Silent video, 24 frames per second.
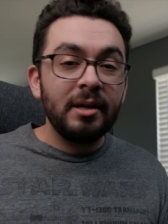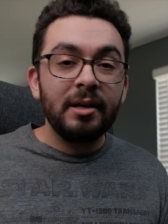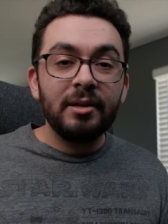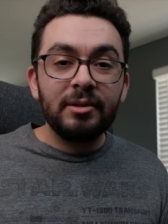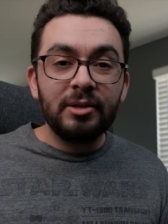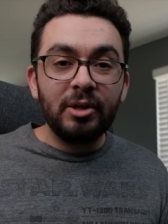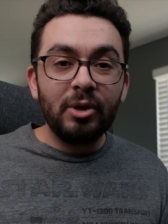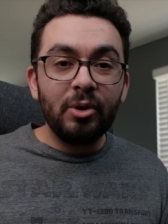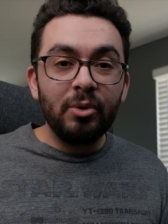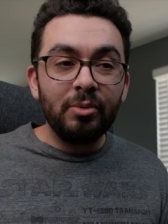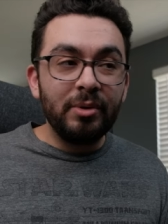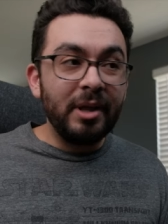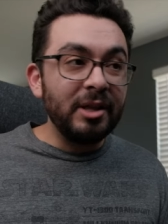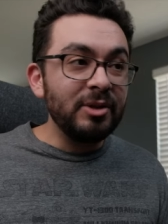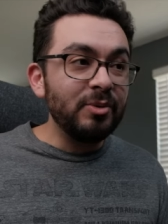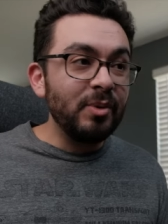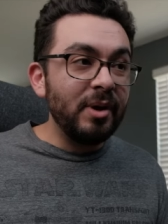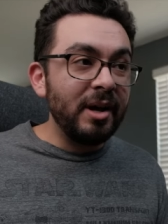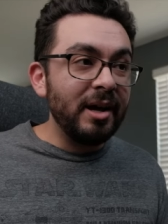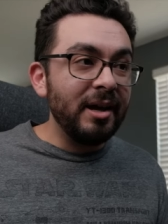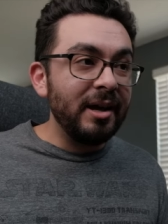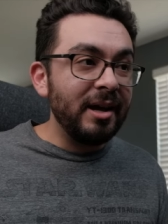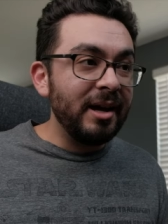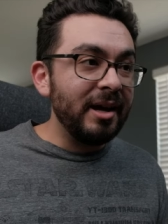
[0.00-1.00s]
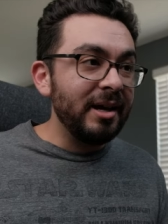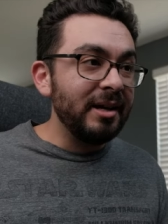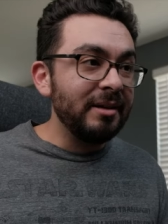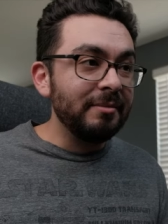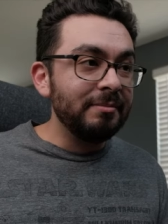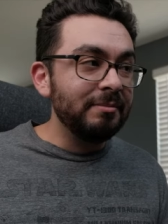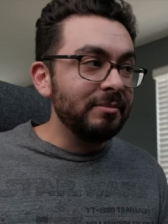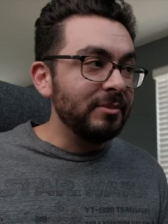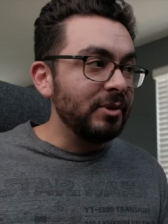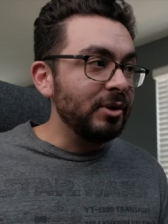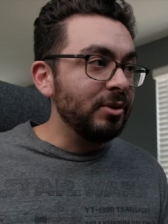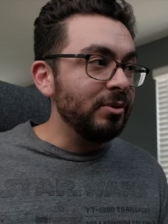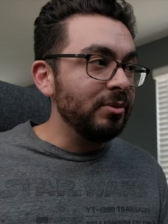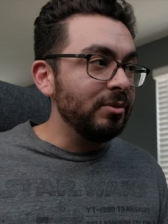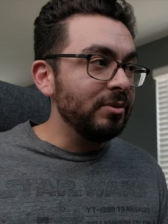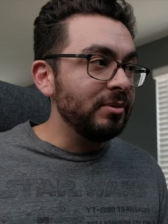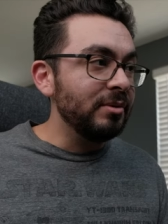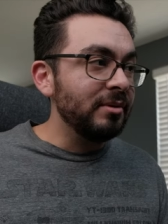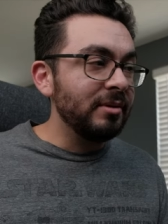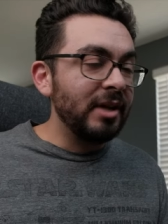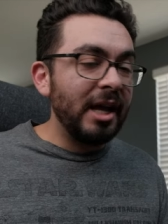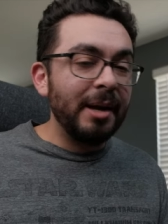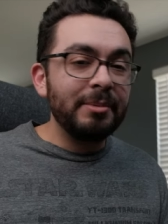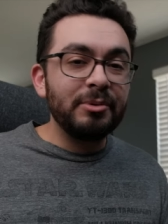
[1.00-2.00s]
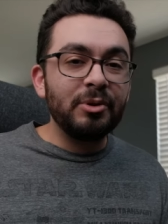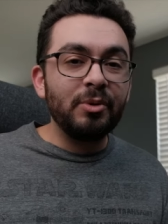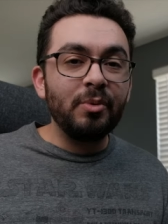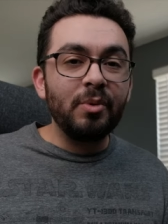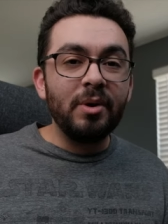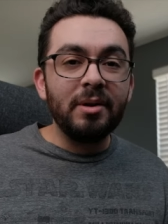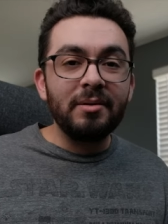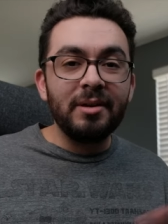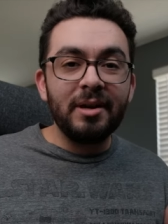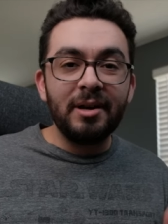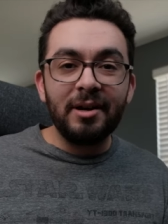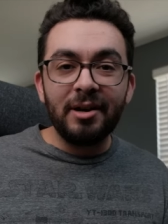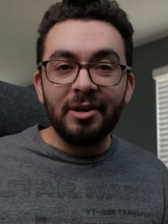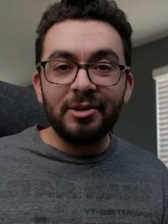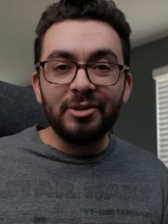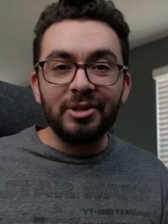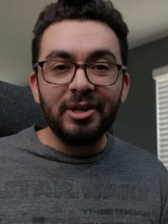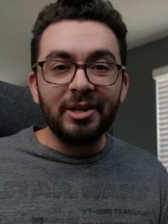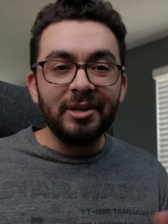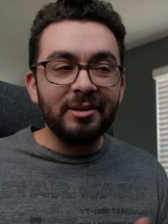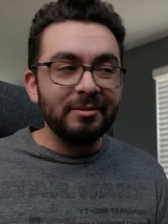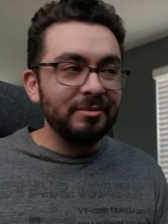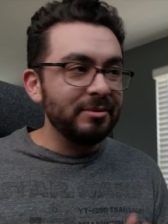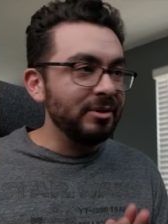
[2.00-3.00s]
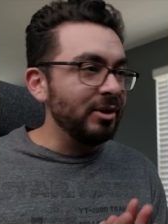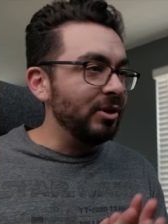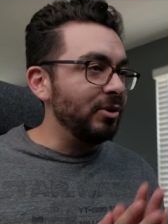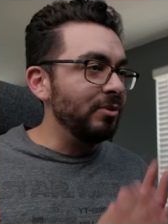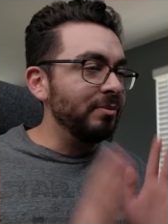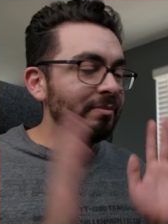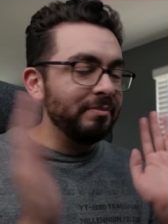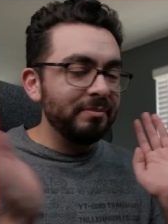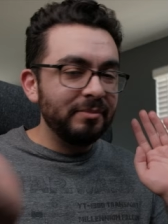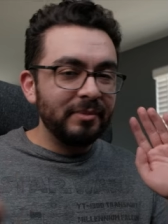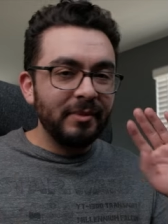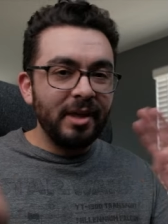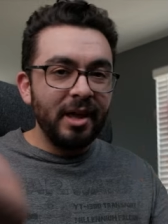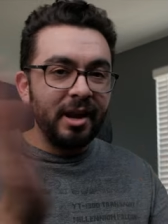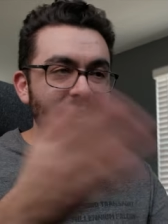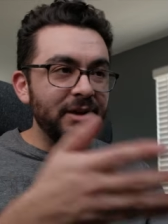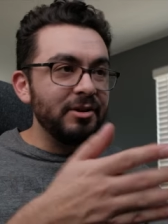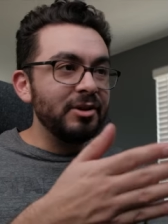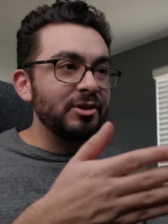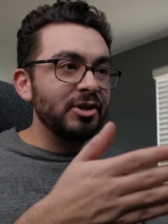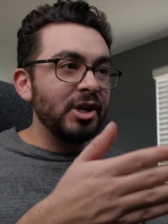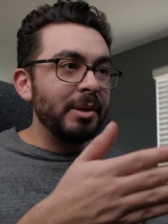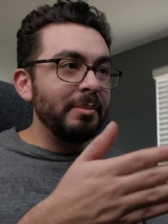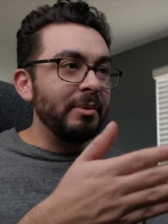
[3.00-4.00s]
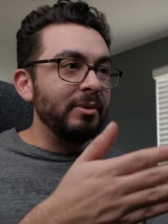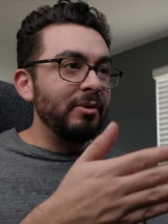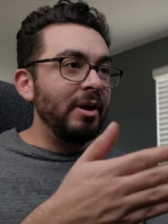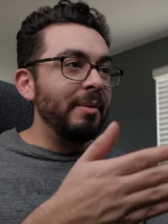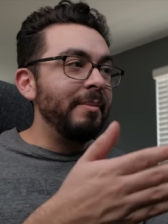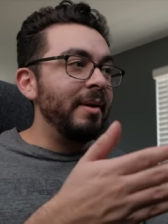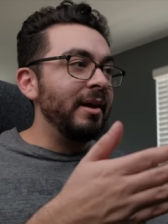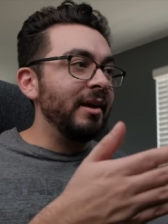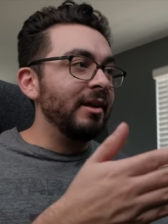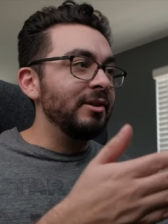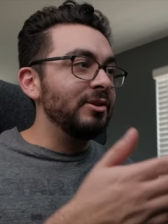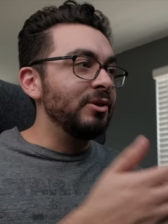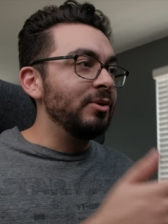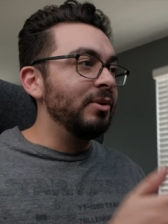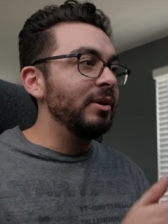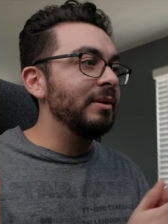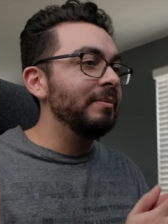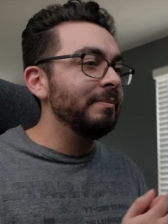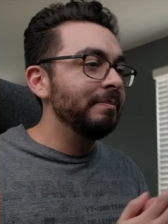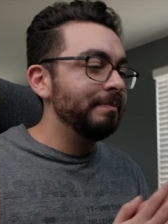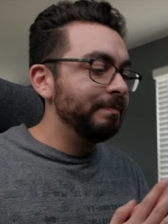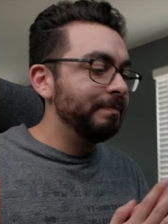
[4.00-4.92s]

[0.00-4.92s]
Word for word: So that's why I use Capture One in a nutshell. So kind of just jumping right back into it.